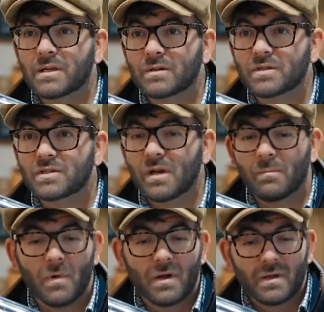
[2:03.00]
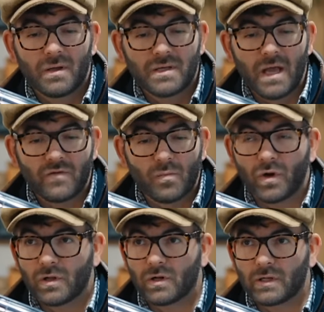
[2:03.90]
because if you're
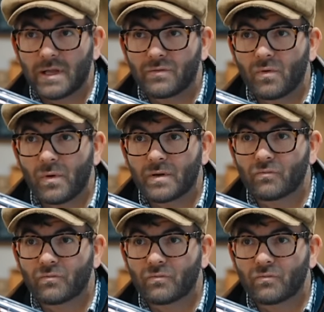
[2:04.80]
putting a lot of lead through it.